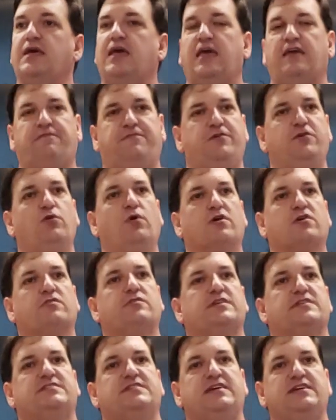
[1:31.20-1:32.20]
If you are
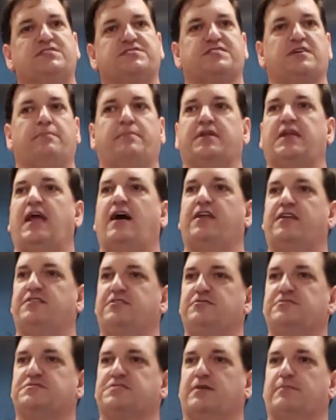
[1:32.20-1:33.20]
going to teach somebody how to
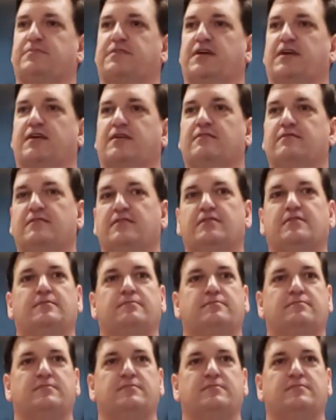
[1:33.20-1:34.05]
do something,